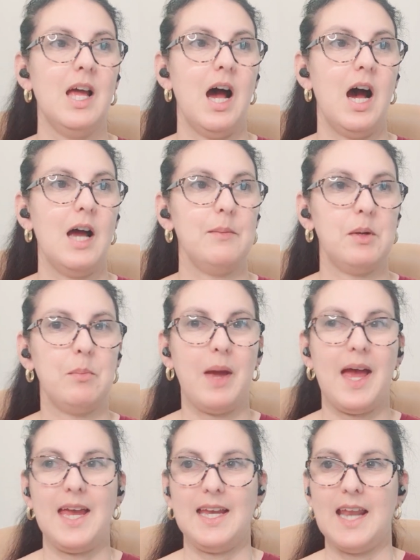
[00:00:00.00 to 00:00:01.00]
I'm in
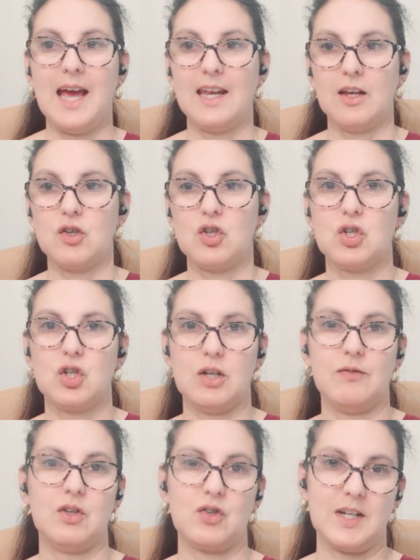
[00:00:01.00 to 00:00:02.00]
pain and I should have
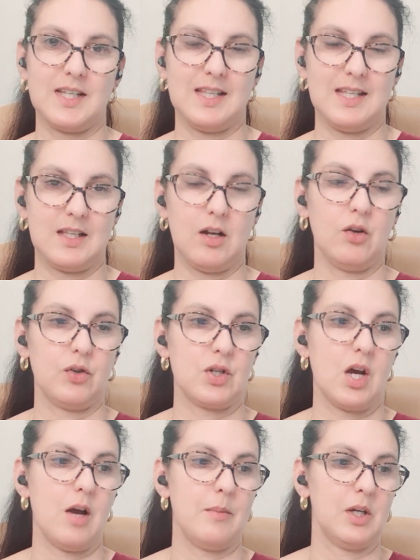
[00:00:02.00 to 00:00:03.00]
addressed this a long
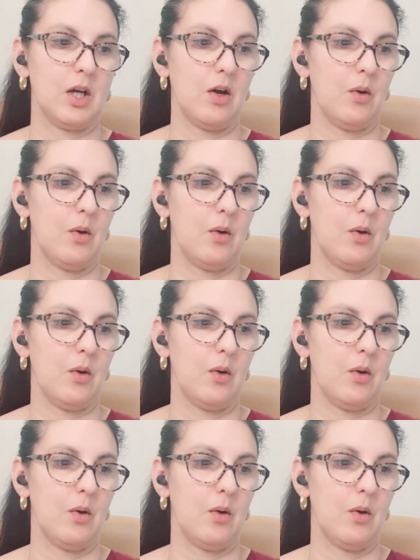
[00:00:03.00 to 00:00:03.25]
time ago.